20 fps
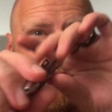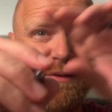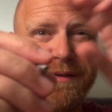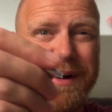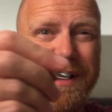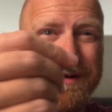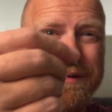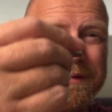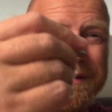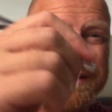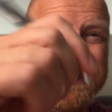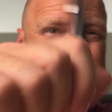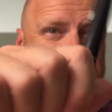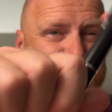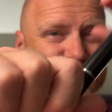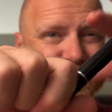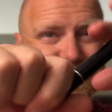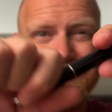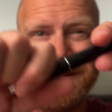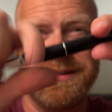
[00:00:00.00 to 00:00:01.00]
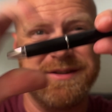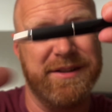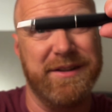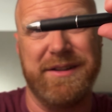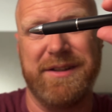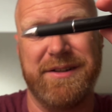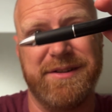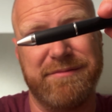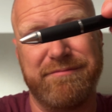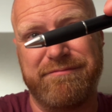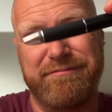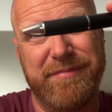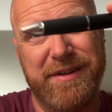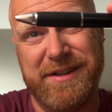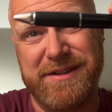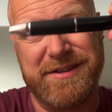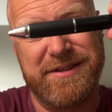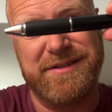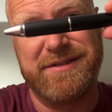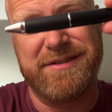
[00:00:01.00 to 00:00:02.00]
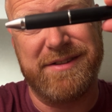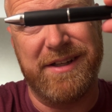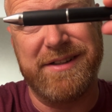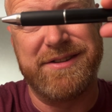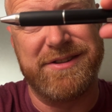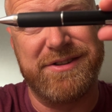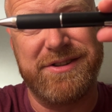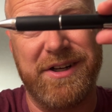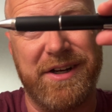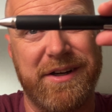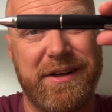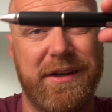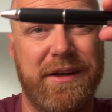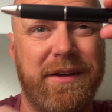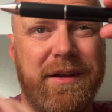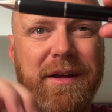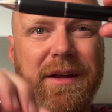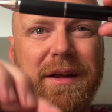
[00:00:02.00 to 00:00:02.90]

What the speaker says: write with it, it's just a little, it's chunky.